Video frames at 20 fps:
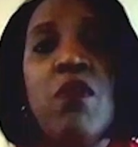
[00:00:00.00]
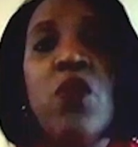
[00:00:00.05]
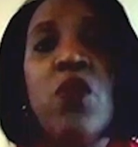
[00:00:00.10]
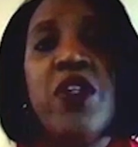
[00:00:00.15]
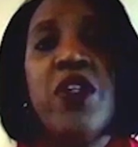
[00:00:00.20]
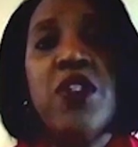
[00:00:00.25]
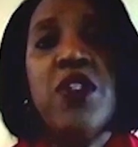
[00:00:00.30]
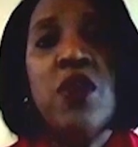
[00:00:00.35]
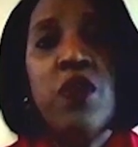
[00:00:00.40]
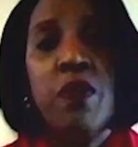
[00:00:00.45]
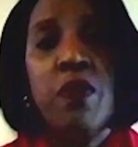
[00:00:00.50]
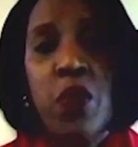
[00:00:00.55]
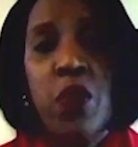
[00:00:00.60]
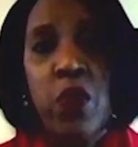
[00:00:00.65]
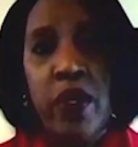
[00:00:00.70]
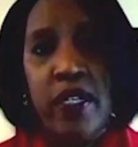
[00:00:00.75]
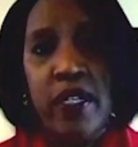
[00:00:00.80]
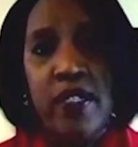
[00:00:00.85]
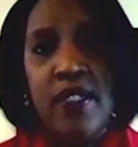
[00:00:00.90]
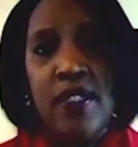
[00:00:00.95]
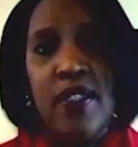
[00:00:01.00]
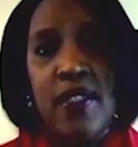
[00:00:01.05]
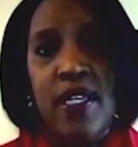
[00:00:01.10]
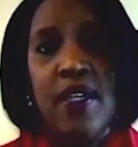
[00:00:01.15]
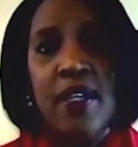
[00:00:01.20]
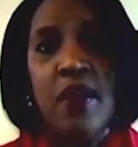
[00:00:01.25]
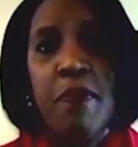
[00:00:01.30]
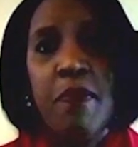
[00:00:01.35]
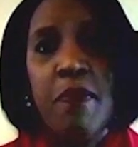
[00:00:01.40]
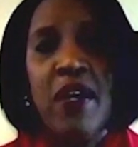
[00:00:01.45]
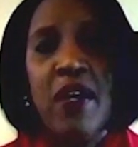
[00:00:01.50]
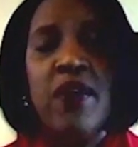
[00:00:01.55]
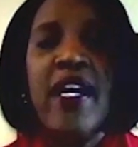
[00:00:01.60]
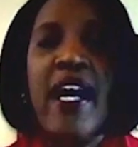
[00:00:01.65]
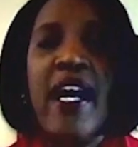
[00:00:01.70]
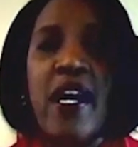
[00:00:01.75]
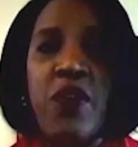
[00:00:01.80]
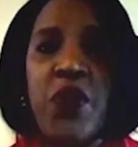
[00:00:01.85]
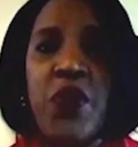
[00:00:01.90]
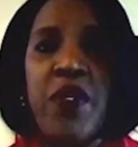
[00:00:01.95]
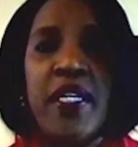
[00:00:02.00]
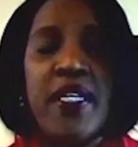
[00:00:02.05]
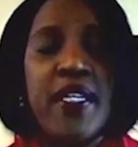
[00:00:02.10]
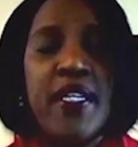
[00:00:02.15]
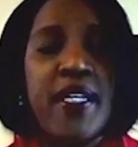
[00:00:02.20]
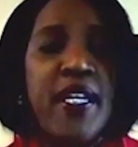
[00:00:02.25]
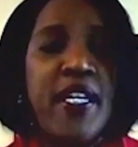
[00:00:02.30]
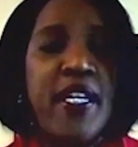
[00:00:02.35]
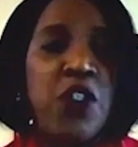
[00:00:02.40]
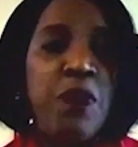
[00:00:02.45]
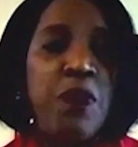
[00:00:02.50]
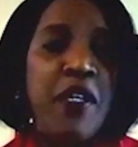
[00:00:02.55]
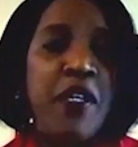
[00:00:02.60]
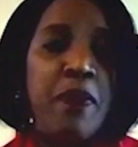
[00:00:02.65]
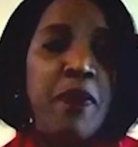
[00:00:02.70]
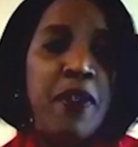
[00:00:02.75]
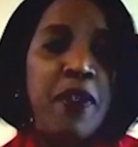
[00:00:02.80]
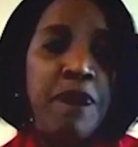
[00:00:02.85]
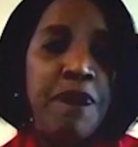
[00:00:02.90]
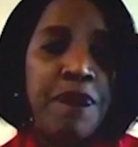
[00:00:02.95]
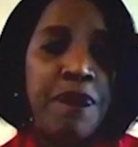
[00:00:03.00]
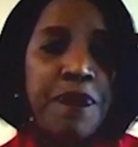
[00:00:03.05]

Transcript: so important to think about how you can engage people.